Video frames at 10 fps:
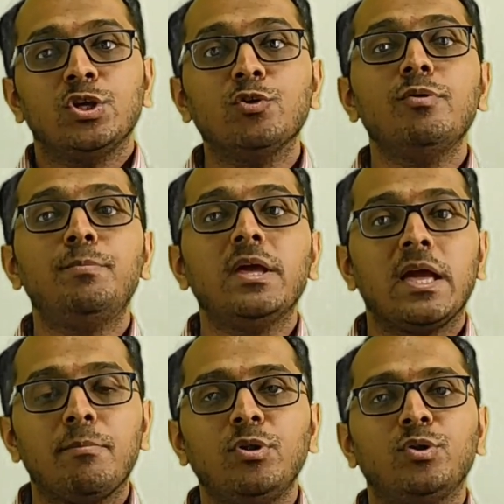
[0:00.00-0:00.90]
you will
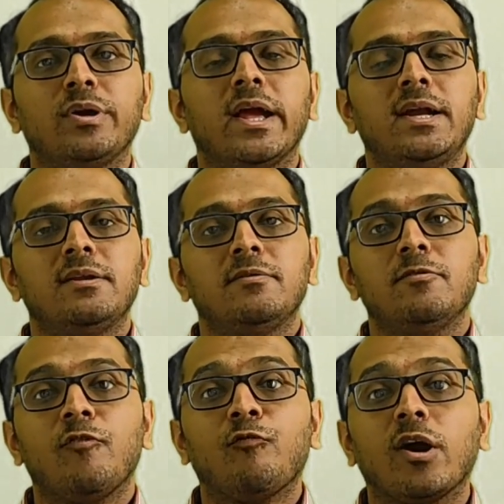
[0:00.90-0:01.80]
be able to get
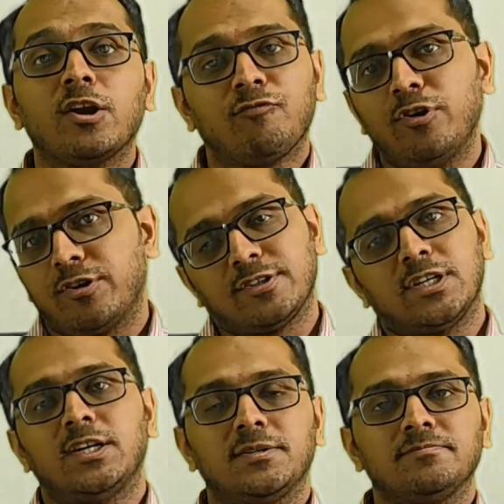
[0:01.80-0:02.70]
wonderful results.